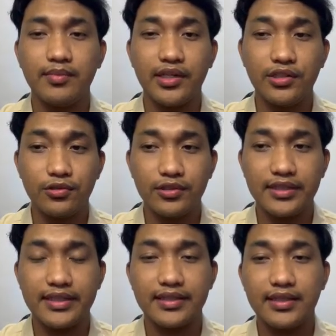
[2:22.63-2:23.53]

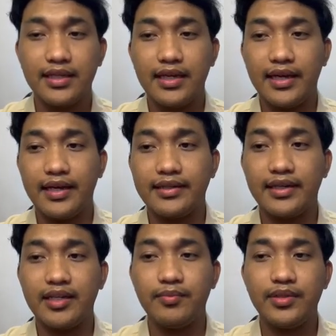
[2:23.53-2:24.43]
microgrid and
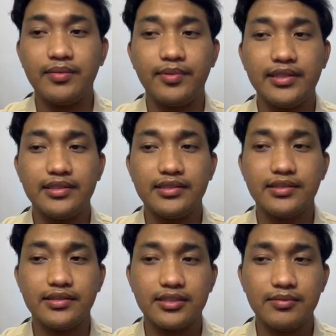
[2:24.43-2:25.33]
hybrid battery
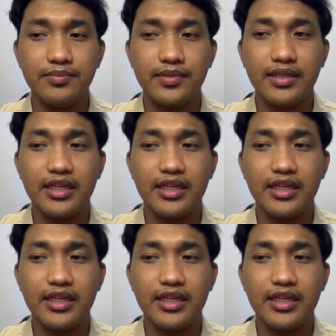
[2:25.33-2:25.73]
system,